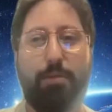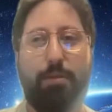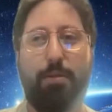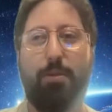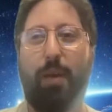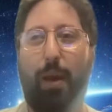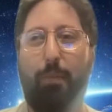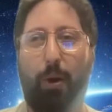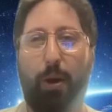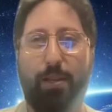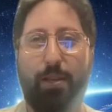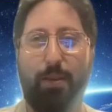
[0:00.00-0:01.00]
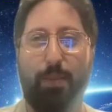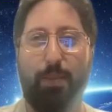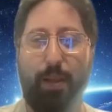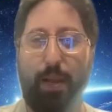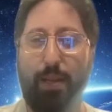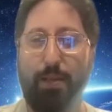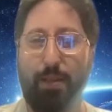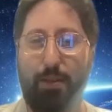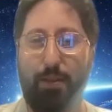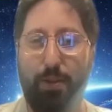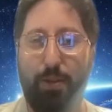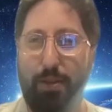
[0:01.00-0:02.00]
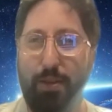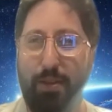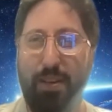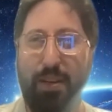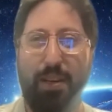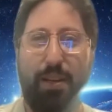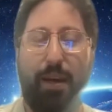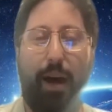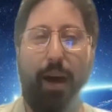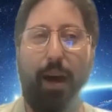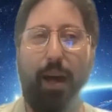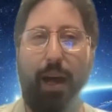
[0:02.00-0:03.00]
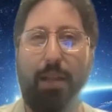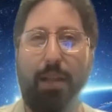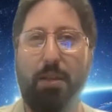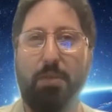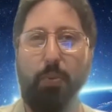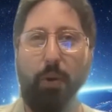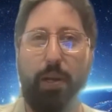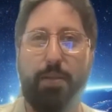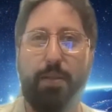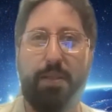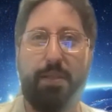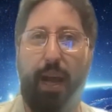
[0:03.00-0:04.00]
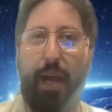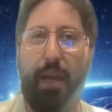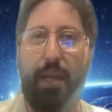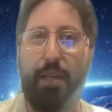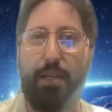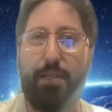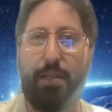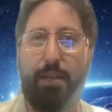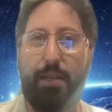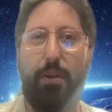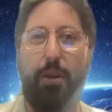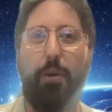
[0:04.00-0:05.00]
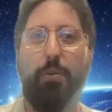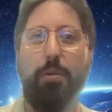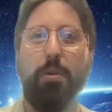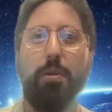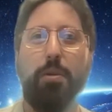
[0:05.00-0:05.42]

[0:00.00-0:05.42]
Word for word: you can't market something that isn't good. Not at this point in society, it's, you know,